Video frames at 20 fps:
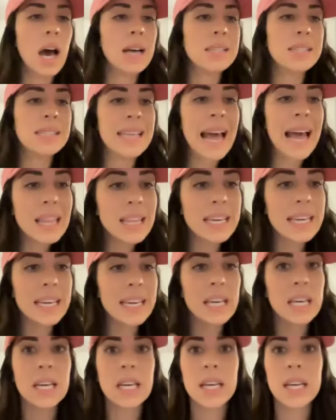
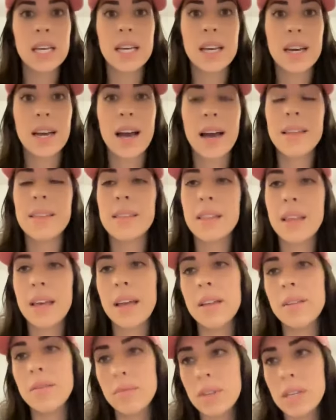Sally,
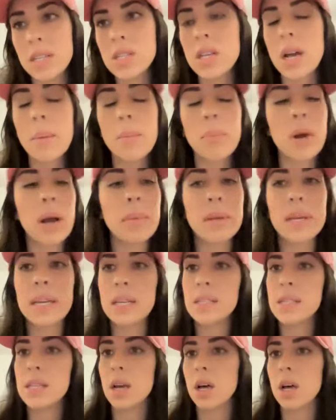I'm probably
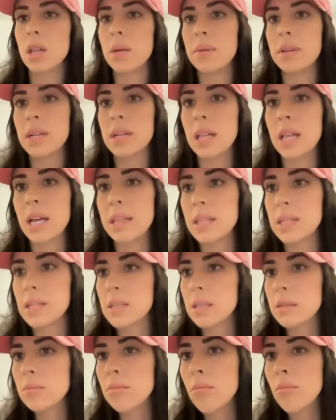going to say, oh, let me decline
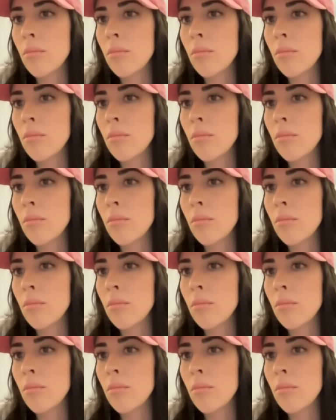this.